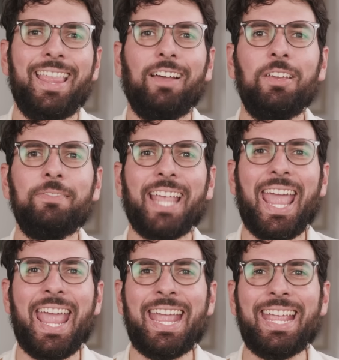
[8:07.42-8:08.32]
that leaves
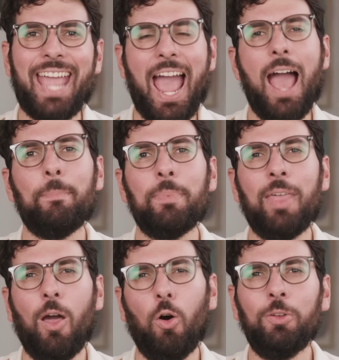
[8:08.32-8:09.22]
a gap
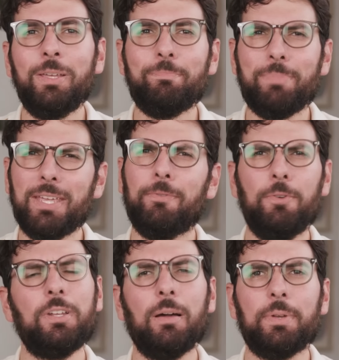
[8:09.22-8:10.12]
that only big
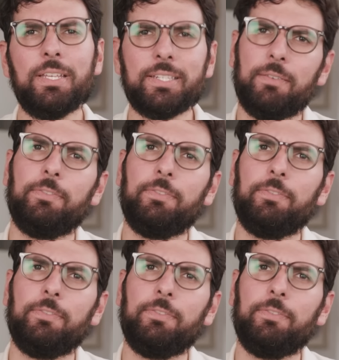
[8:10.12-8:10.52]
food companies can